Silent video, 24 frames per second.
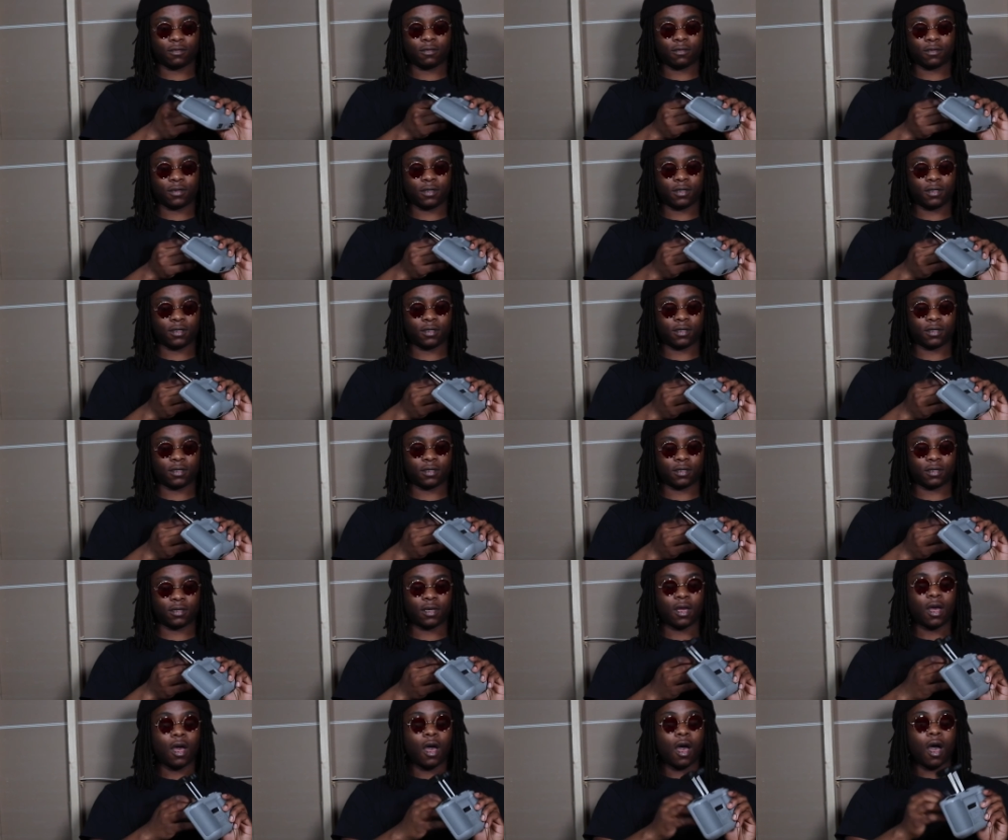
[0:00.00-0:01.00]
What is this?
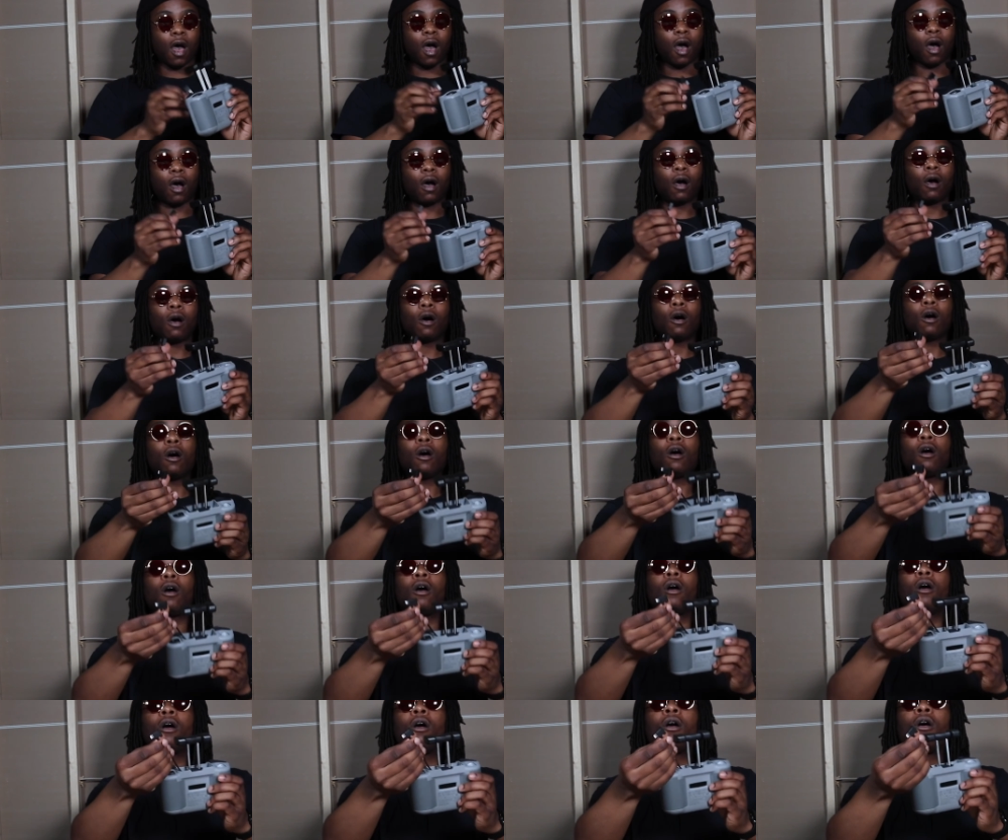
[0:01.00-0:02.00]

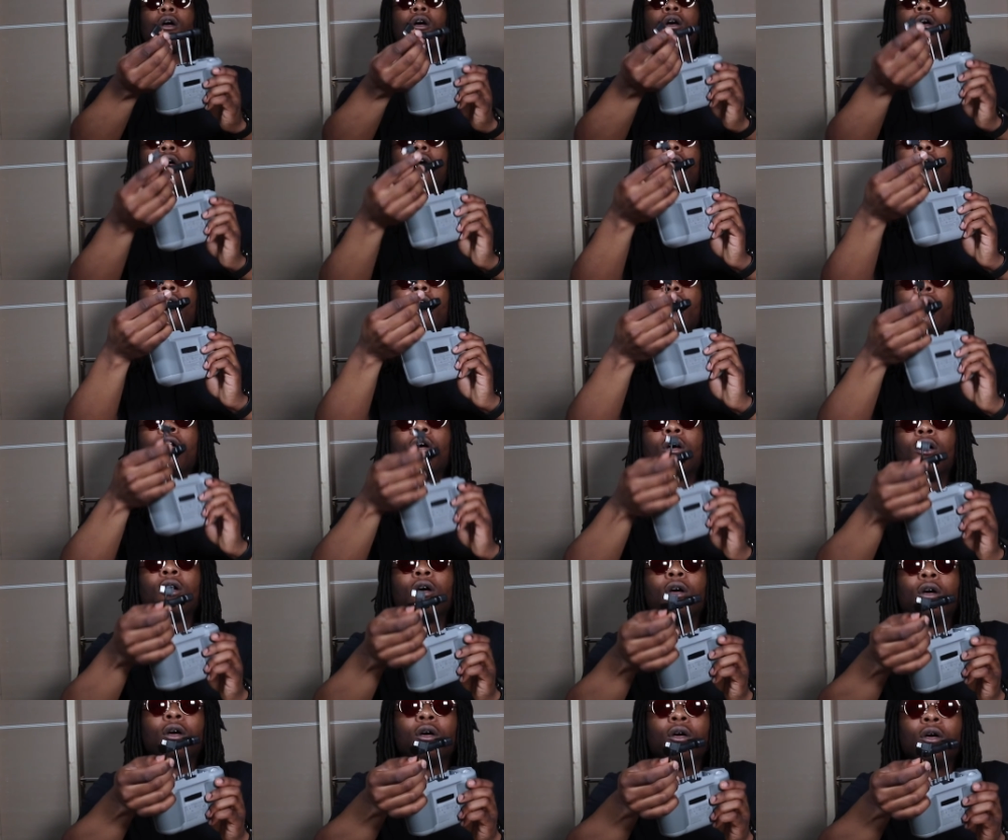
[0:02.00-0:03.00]

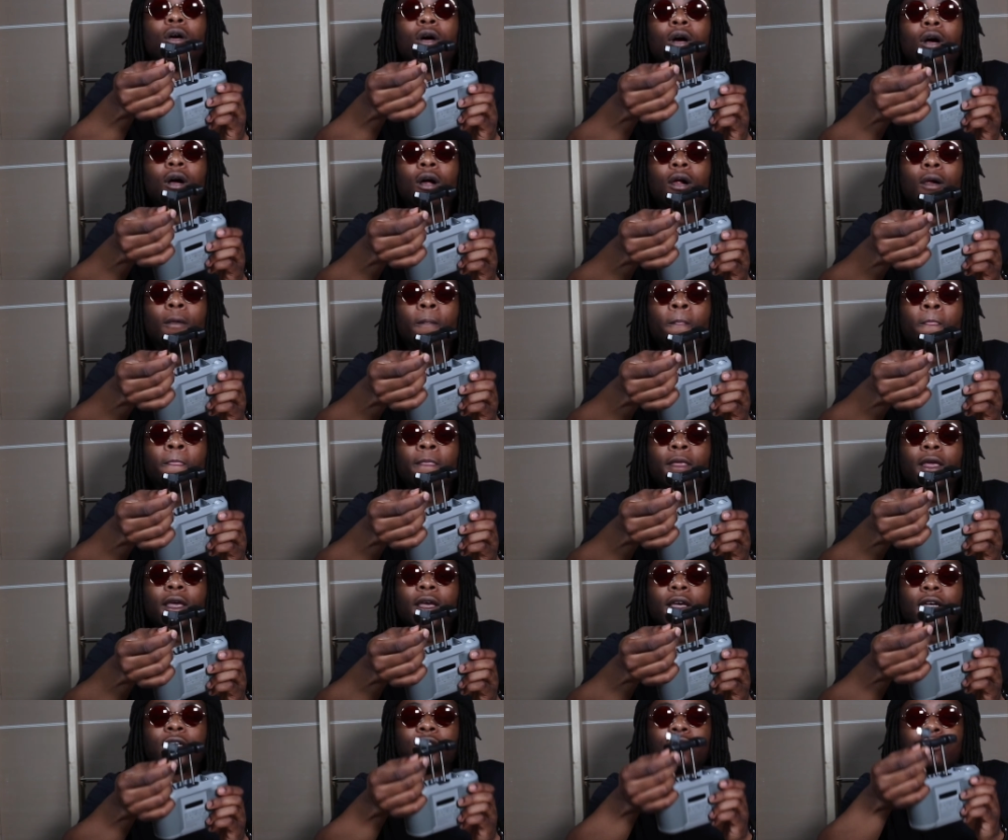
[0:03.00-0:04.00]
Oh!
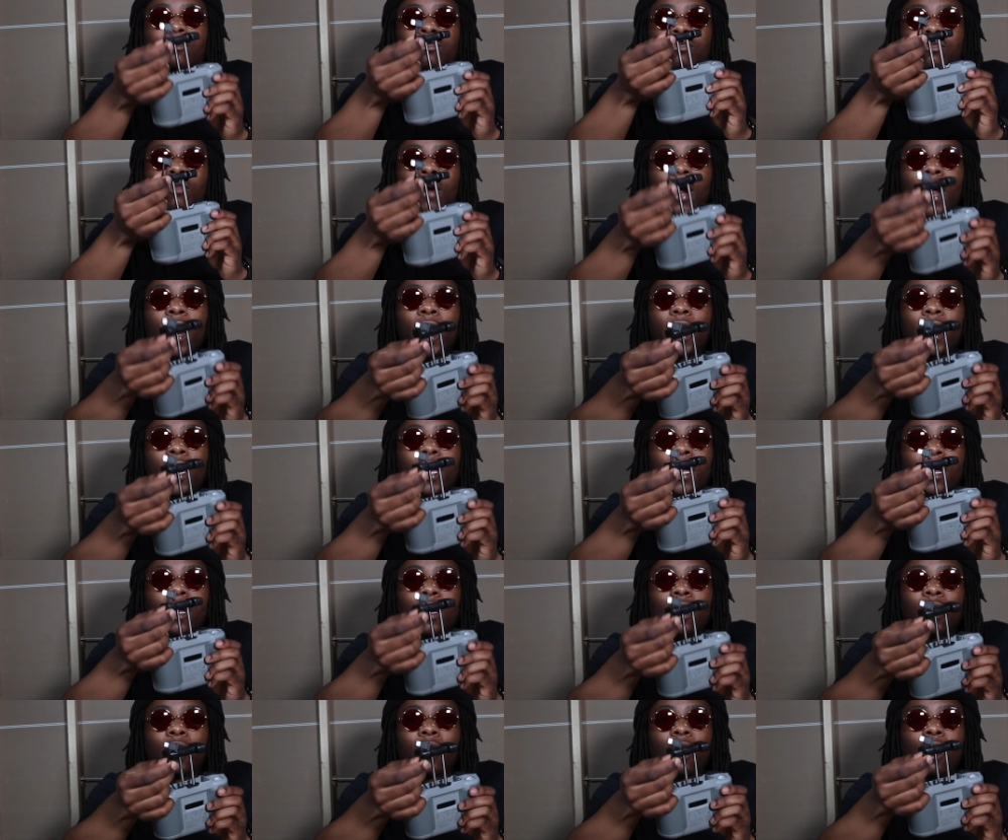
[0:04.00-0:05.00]
It's right
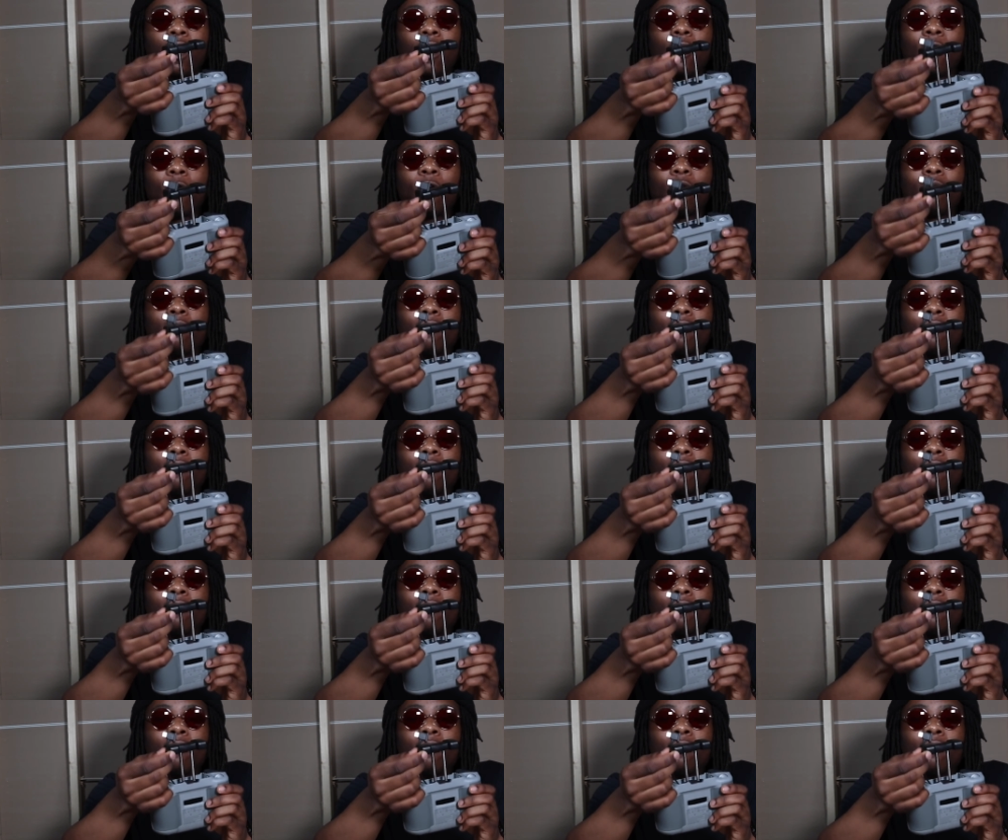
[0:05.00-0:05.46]
here. Oh